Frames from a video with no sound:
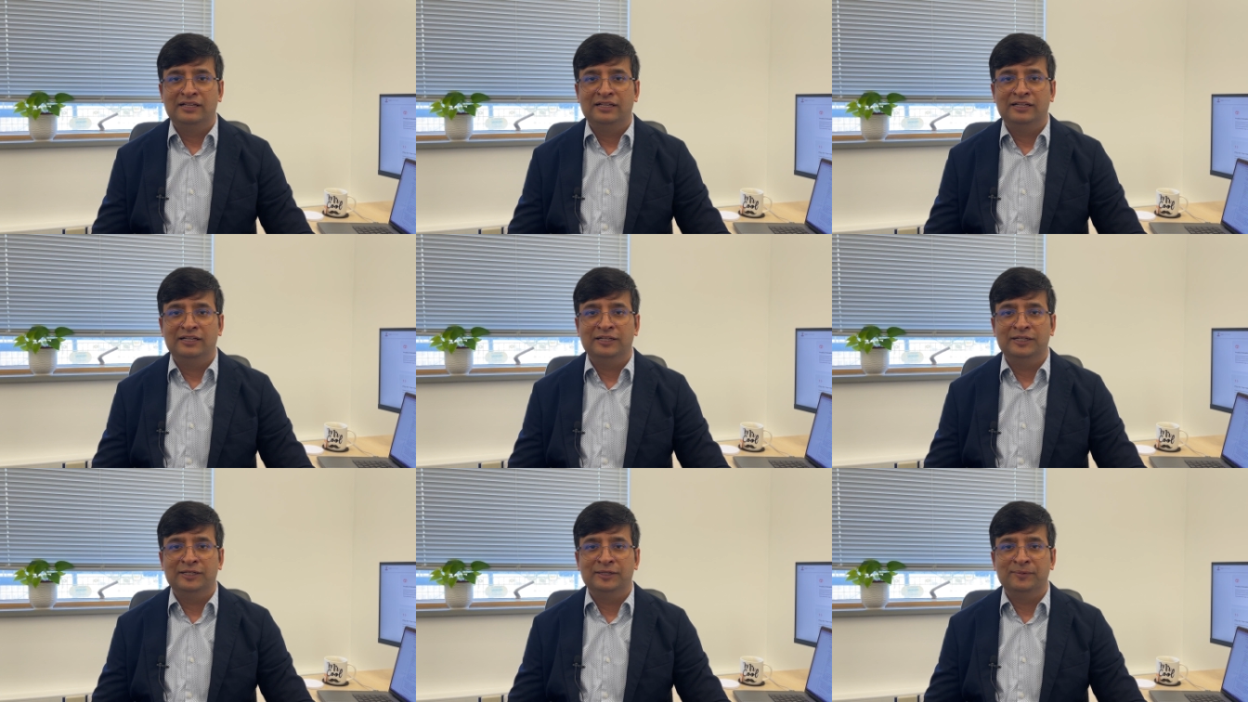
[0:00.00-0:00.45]

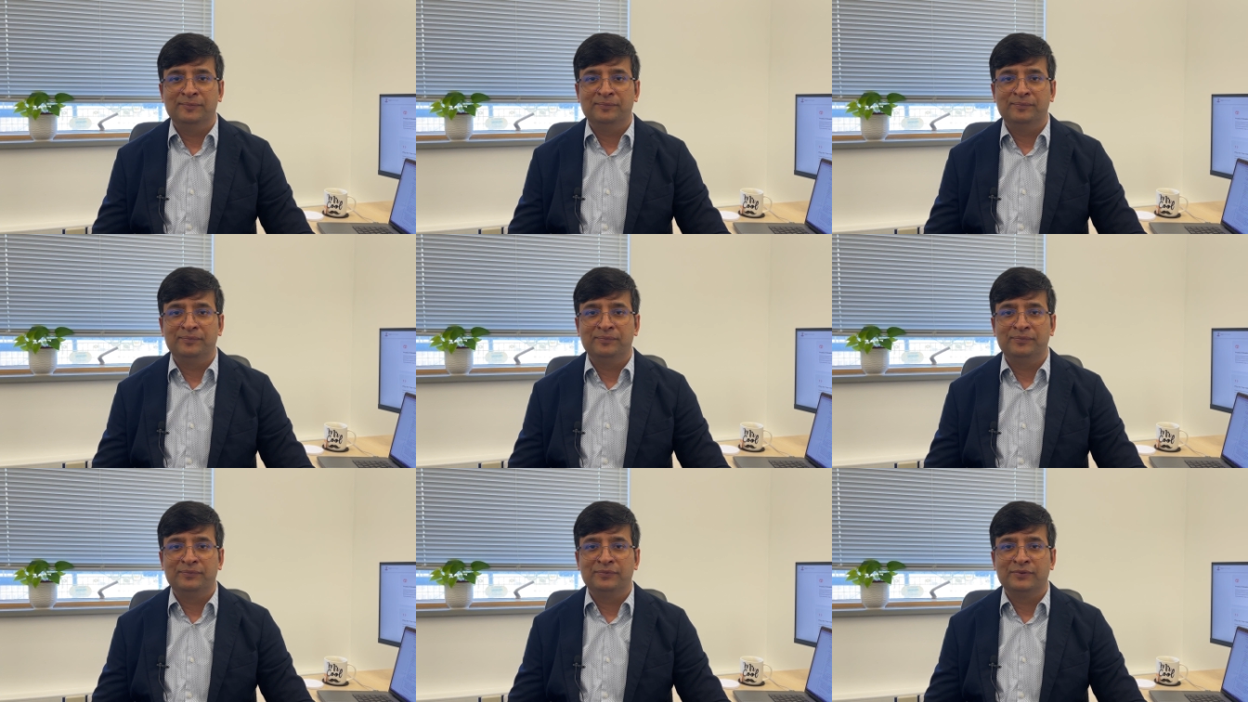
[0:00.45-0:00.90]

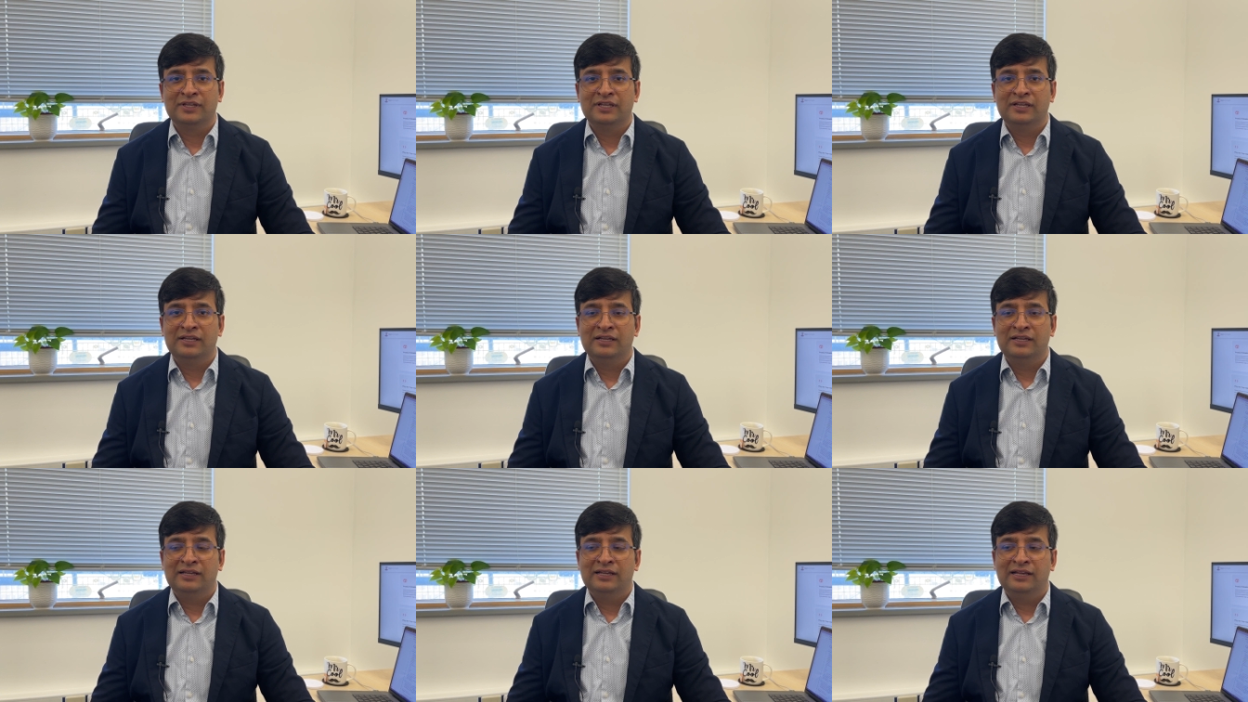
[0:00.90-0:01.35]

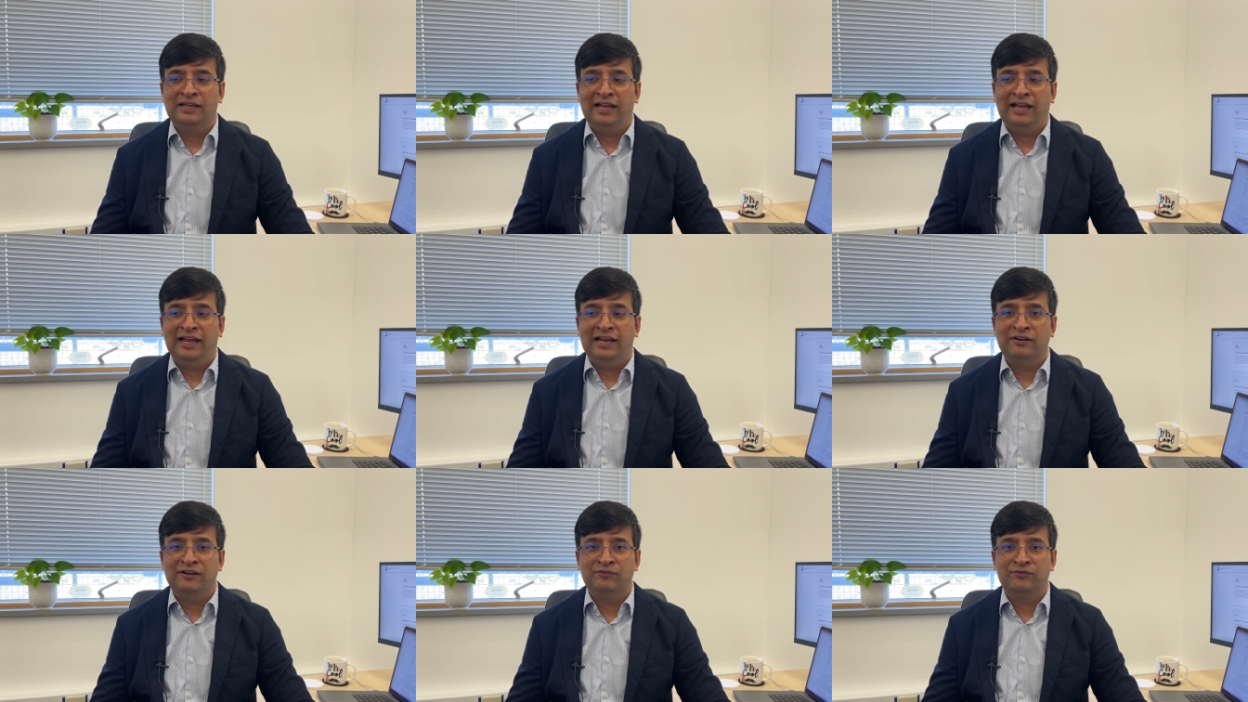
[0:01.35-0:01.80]

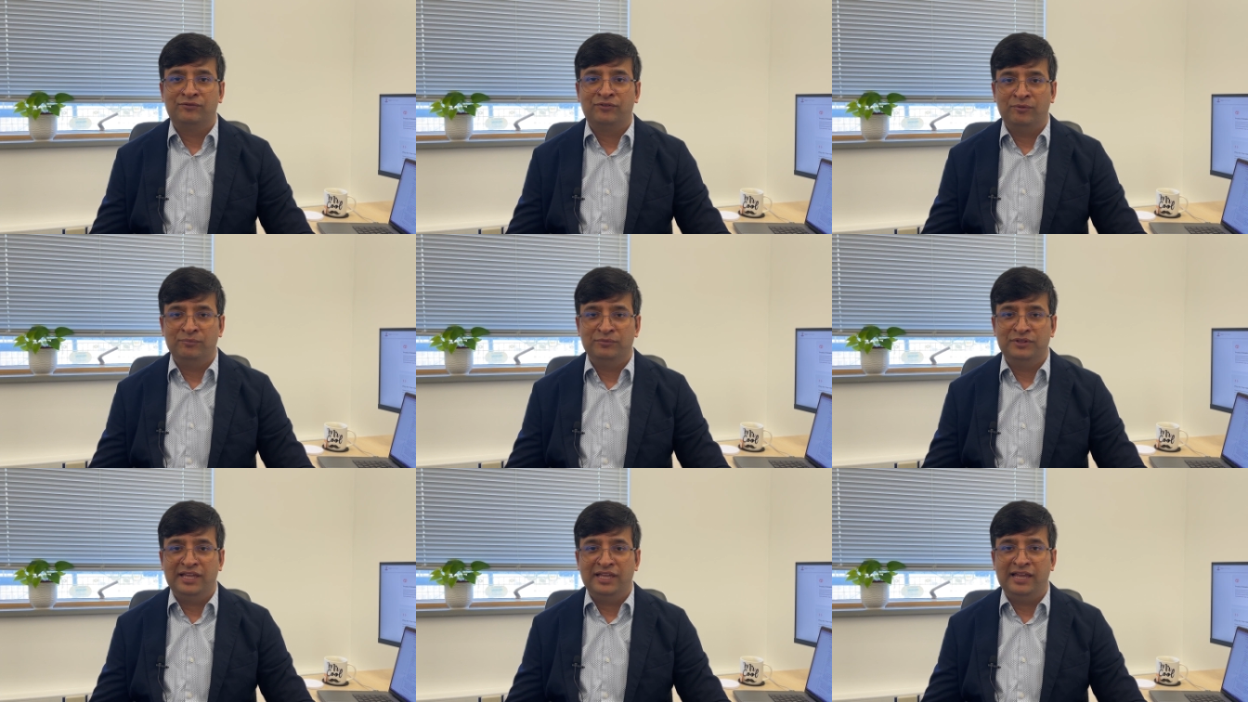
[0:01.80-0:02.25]
And
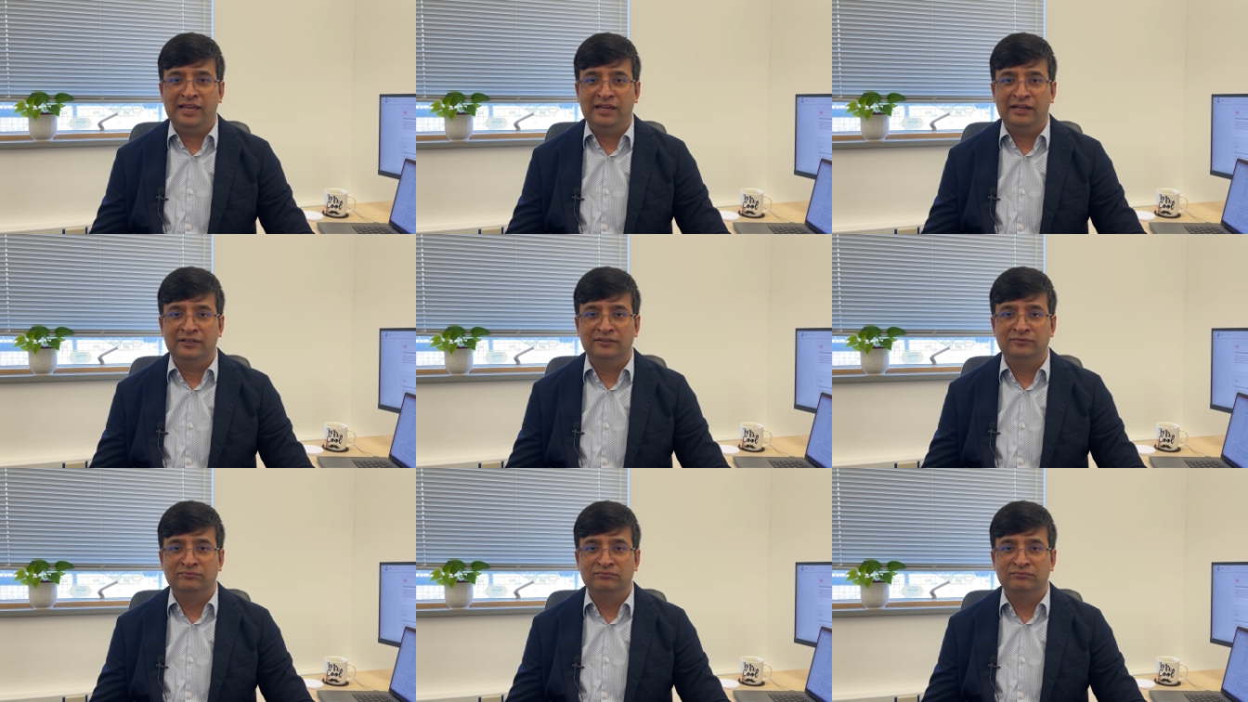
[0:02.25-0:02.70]
from
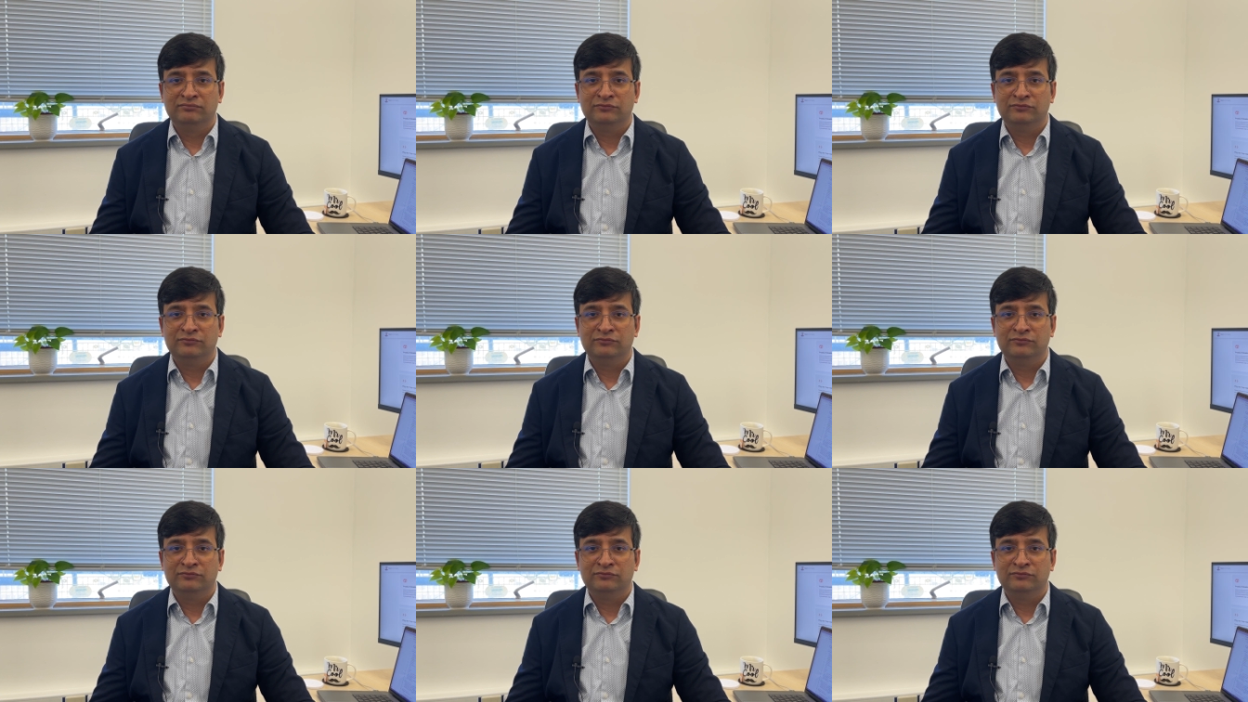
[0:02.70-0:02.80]
there,